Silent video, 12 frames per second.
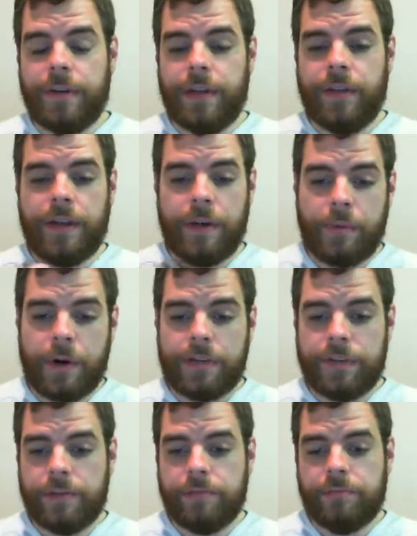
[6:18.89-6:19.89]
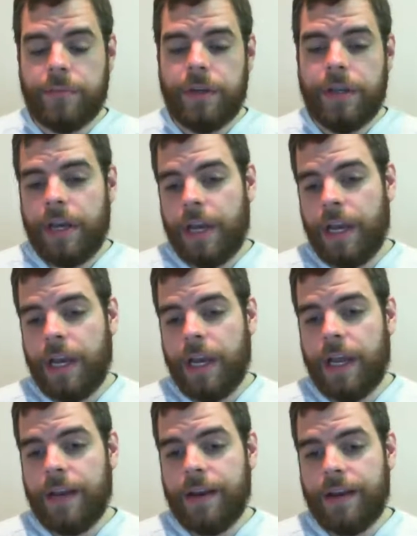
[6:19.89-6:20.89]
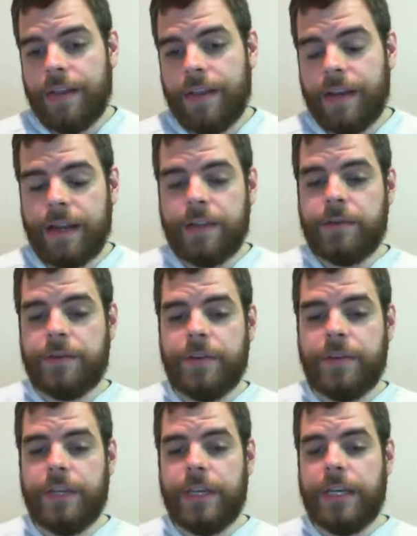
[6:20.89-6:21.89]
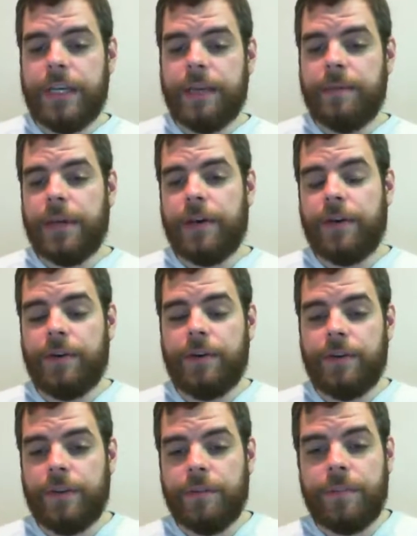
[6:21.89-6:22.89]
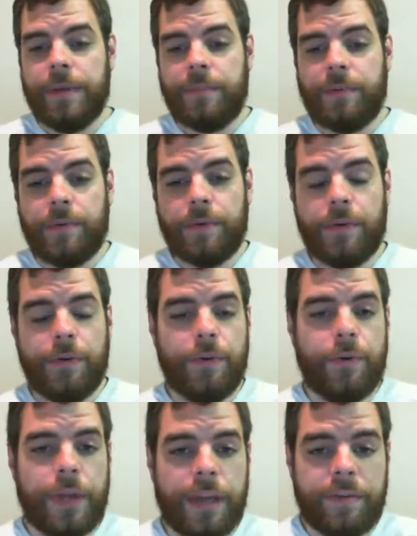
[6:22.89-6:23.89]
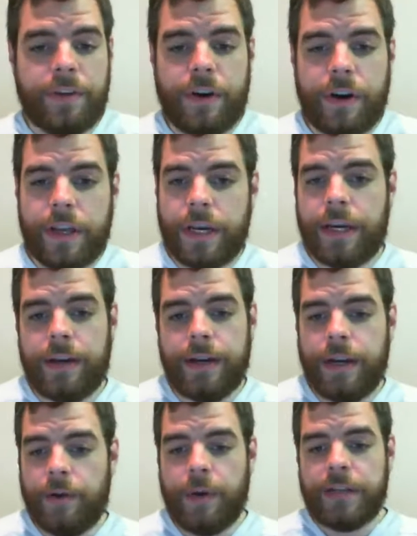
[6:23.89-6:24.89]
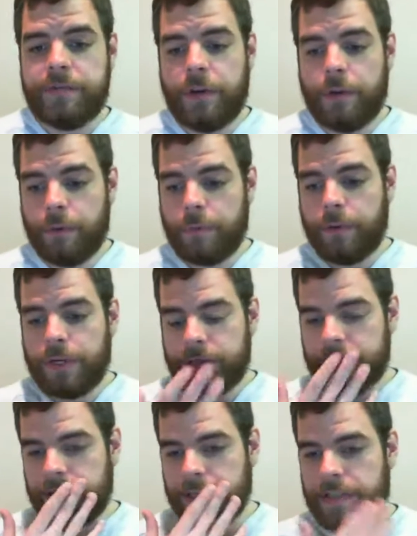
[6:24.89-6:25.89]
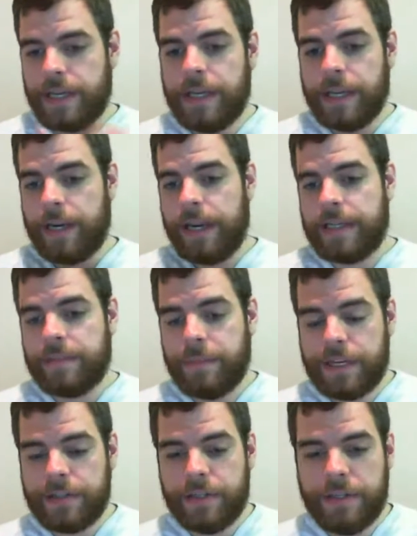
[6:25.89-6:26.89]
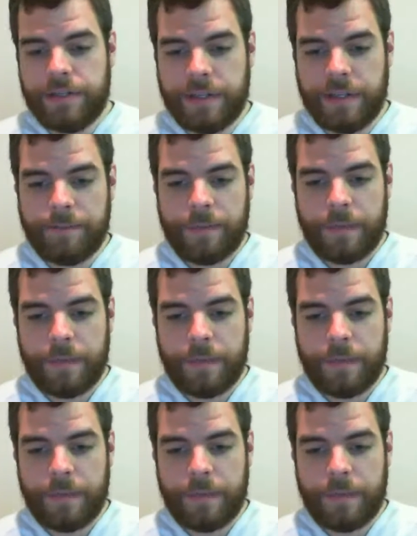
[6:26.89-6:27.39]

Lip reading: And then I watch them, and then I usually email the people who gave the talk and ask follow-up questions, because I didn't get asked them at GDC.